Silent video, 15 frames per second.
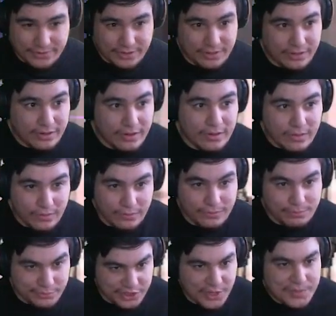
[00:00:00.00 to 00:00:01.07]
the
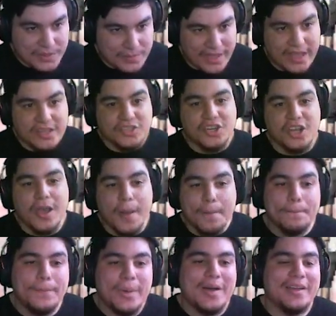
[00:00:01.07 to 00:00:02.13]
shape of the match,
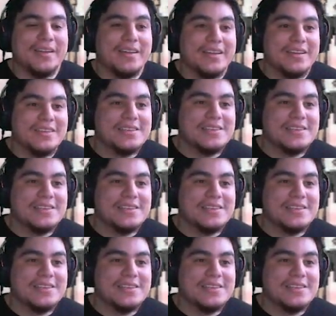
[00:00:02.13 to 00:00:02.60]
but this